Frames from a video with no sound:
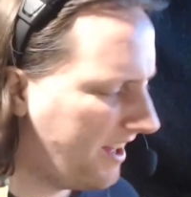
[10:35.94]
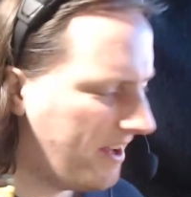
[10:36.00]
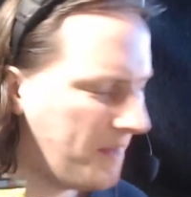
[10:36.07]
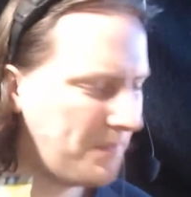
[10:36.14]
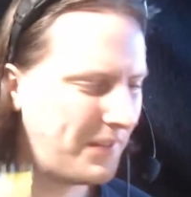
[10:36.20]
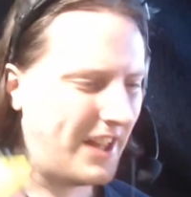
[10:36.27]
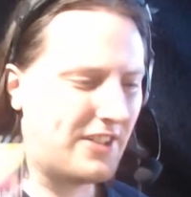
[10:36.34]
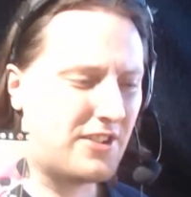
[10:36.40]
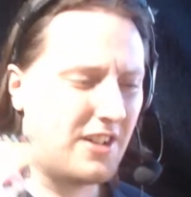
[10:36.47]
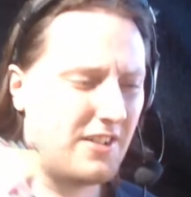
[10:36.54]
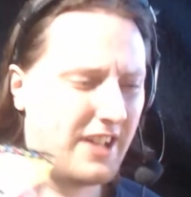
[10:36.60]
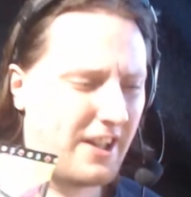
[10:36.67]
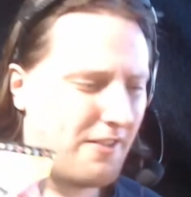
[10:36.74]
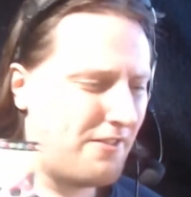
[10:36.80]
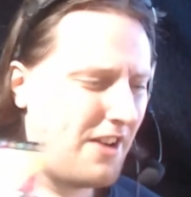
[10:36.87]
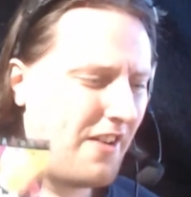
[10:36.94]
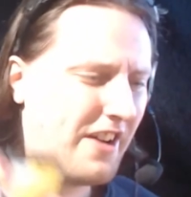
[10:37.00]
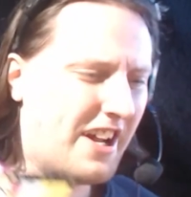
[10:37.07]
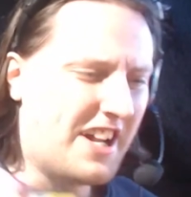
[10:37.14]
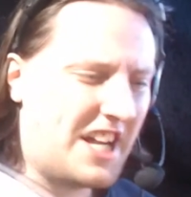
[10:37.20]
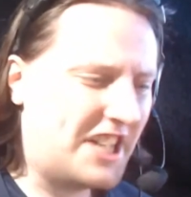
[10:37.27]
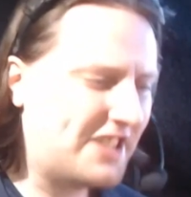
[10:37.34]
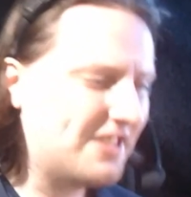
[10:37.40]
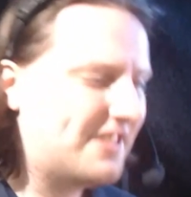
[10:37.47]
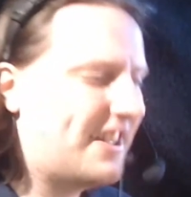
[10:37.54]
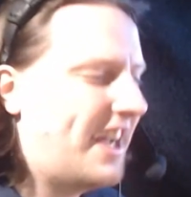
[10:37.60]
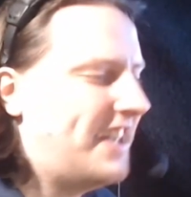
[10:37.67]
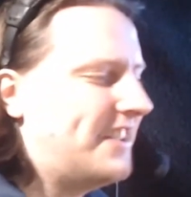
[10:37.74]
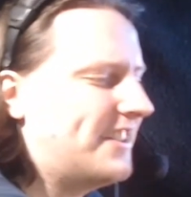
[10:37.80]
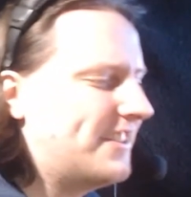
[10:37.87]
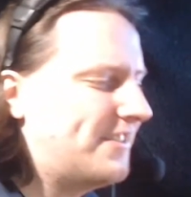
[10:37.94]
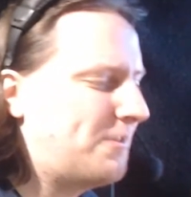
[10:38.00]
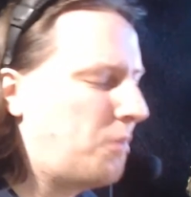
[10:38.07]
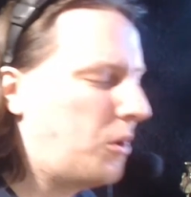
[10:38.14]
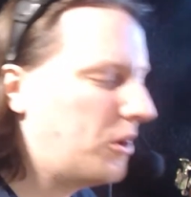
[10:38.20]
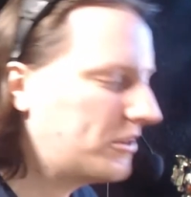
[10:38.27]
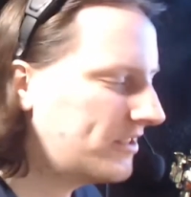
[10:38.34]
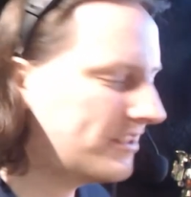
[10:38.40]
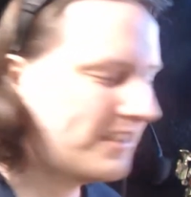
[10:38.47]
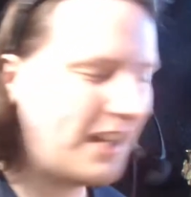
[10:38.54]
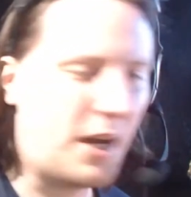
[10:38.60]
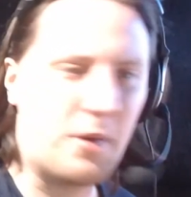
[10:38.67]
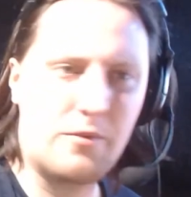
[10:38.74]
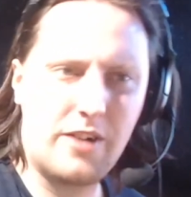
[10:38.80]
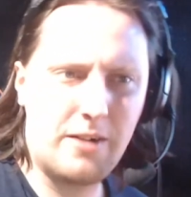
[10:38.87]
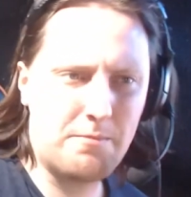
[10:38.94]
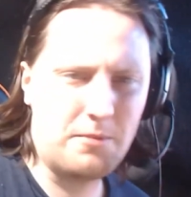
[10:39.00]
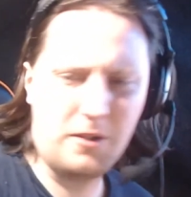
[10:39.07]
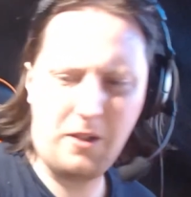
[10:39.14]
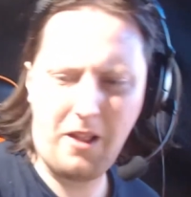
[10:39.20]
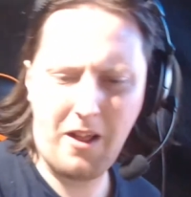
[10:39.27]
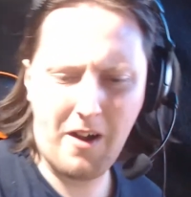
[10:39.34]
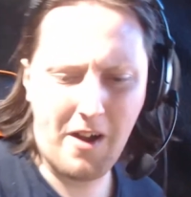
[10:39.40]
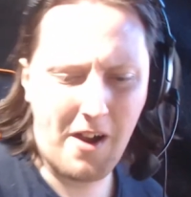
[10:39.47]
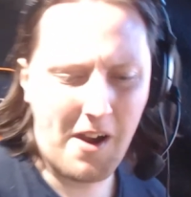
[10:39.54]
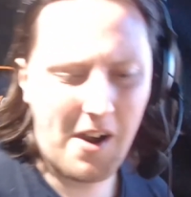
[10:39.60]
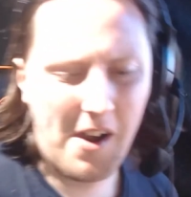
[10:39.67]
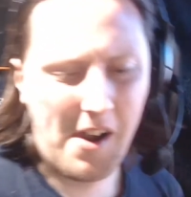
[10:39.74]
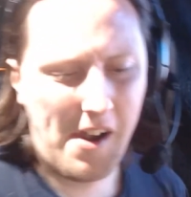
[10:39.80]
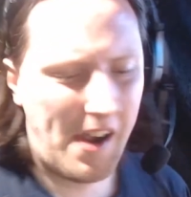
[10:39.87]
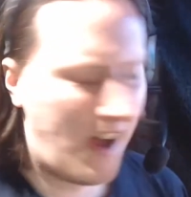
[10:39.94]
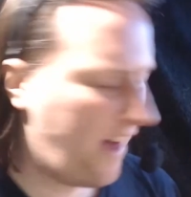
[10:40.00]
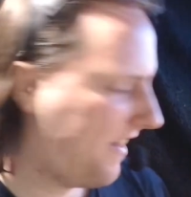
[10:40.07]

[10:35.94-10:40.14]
it's got like a very initial taste of watered down Red Bull, and then